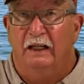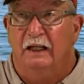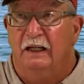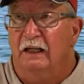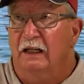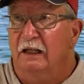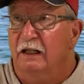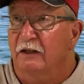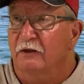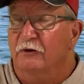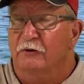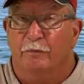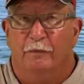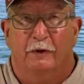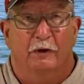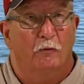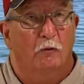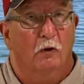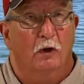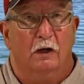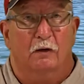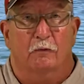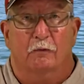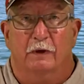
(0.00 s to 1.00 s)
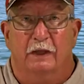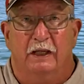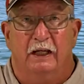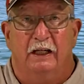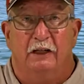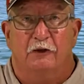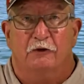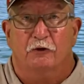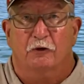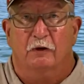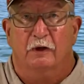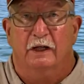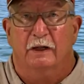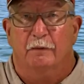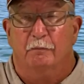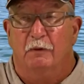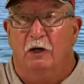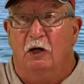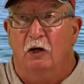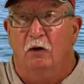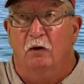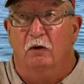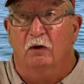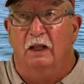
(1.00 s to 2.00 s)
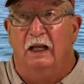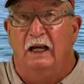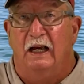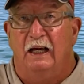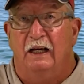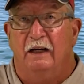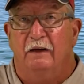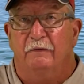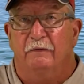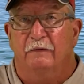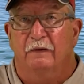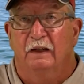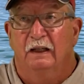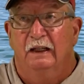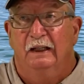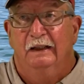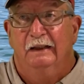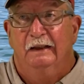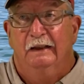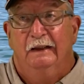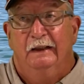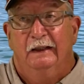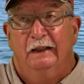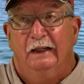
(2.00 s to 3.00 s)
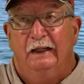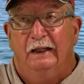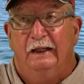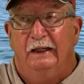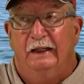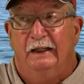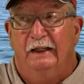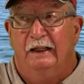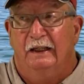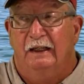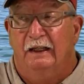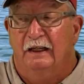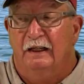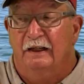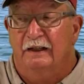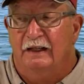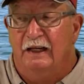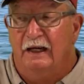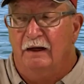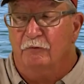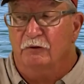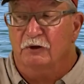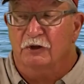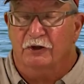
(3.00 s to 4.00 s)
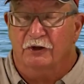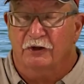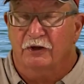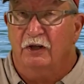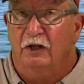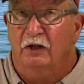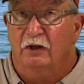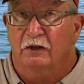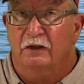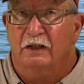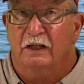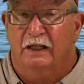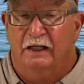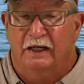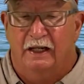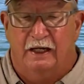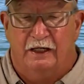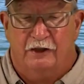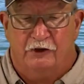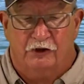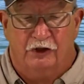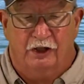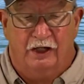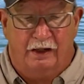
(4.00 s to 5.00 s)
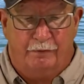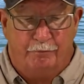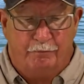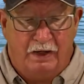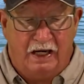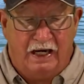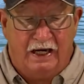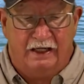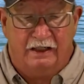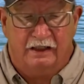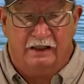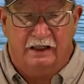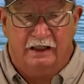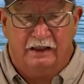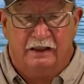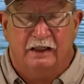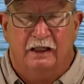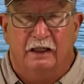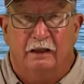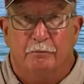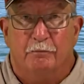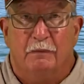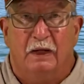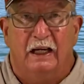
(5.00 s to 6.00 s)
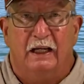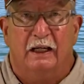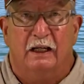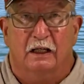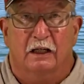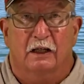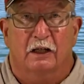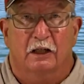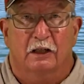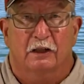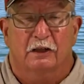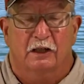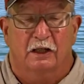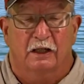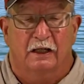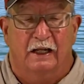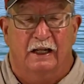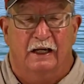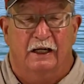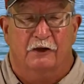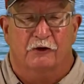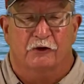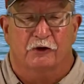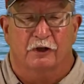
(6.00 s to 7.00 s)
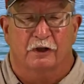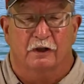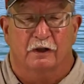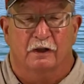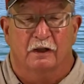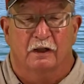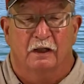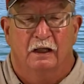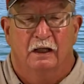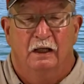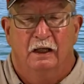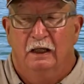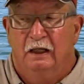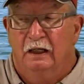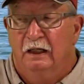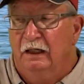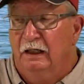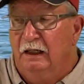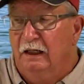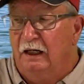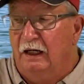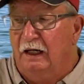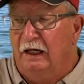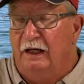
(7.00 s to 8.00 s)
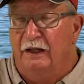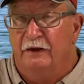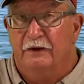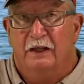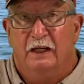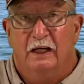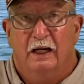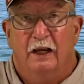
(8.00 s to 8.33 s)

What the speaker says: guns, been working with heat shrink my whole life. And that was the third connection I made, and it did make a good connection. The